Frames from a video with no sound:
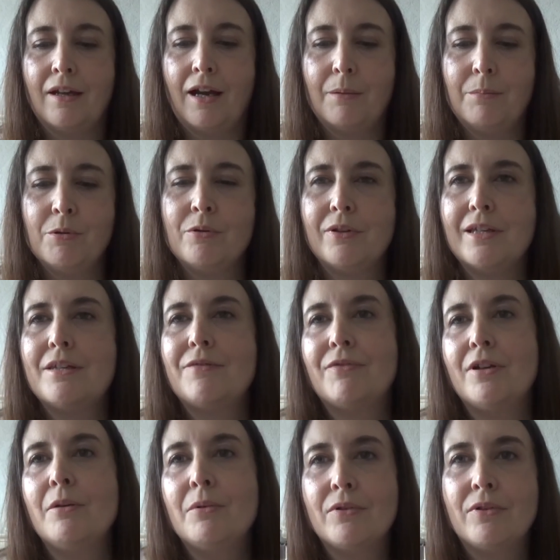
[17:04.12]
I bought this for
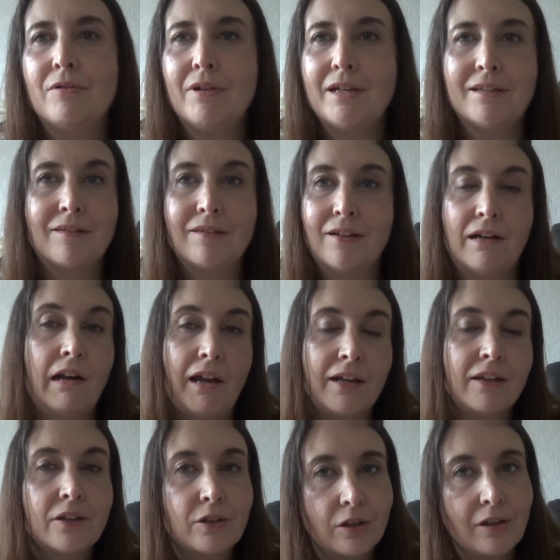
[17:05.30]
no other reason than I like
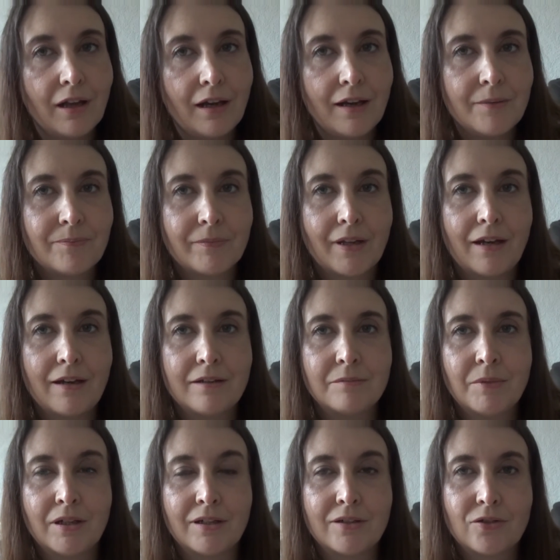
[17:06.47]
the colour,
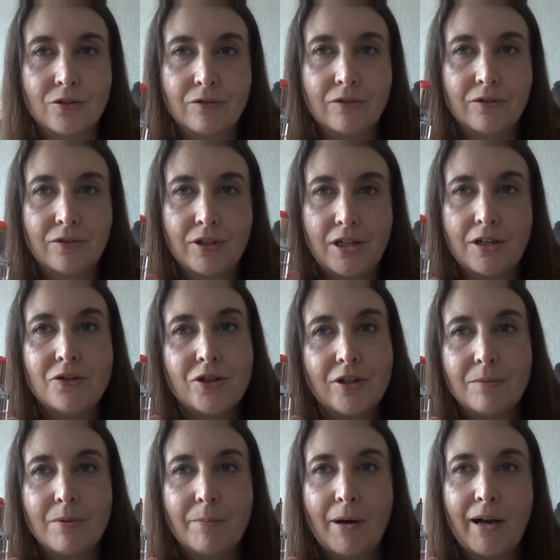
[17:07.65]
and I saw another
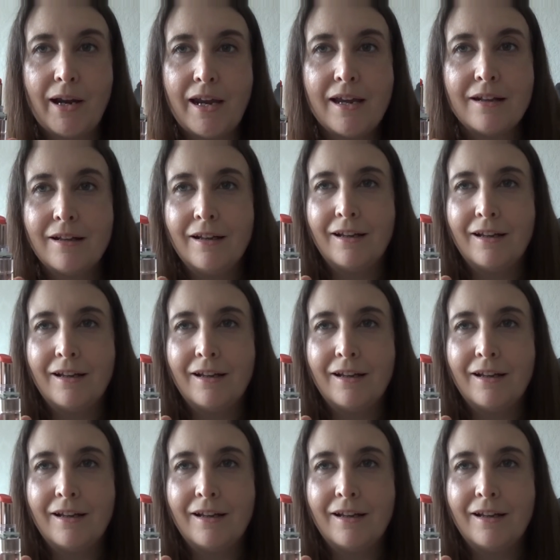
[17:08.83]
YouTuber buy it.